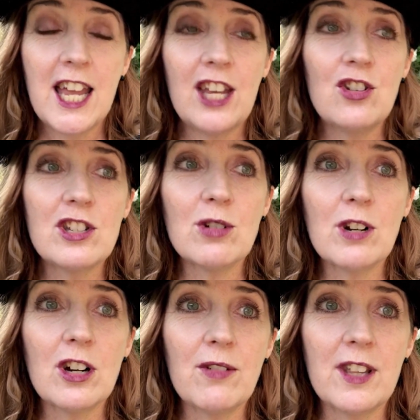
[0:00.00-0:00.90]
He used to
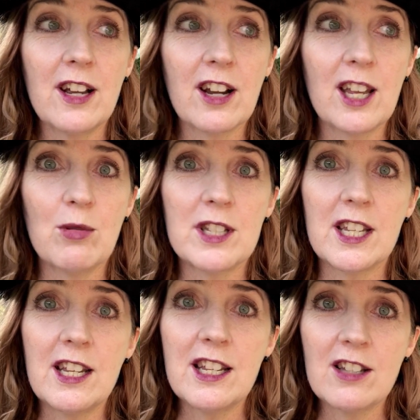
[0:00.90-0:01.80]
work over there. He was
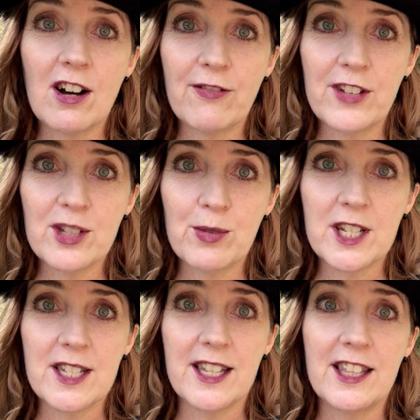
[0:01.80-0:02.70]
in his office,
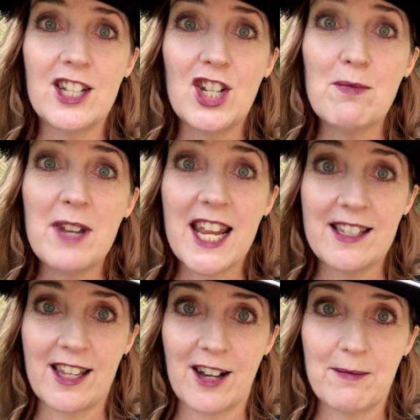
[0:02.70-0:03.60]
which is in the
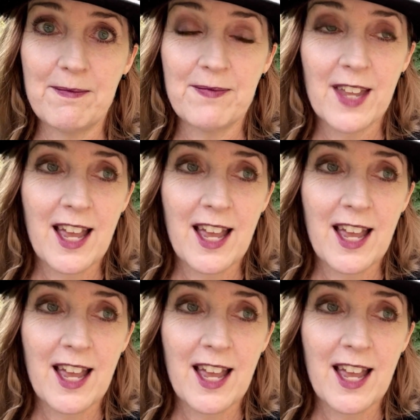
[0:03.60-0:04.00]
gymnasium.